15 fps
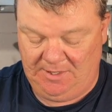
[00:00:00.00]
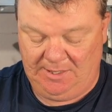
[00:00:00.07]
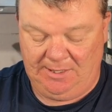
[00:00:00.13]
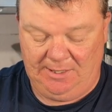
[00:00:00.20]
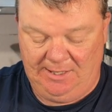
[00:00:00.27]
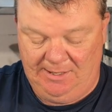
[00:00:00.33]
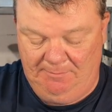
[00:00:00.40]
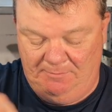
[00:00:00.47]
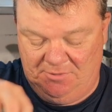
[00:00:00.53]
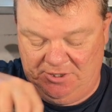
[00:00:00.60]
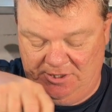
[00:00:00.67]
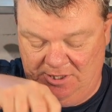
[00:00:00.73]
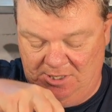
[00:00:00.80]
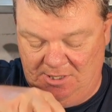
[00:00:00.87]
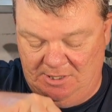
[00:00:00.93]
clamped,
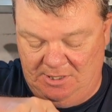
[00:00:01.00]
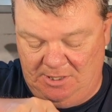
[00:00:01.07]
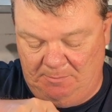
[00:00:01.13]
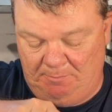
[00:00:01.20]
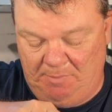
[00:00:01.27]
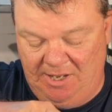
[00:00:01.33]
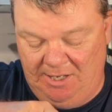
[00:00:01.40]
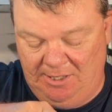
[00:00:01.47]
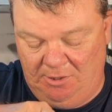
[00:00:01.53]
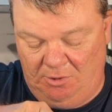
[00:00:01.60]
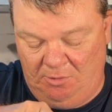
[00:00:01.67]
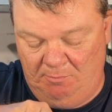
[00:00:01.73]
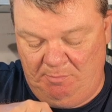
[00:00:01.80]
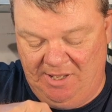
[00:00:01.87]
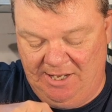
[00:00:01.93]
pellet
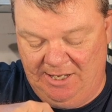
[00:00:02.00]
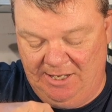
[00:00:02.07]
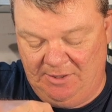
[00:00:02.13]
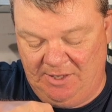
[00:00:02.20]
on pellet.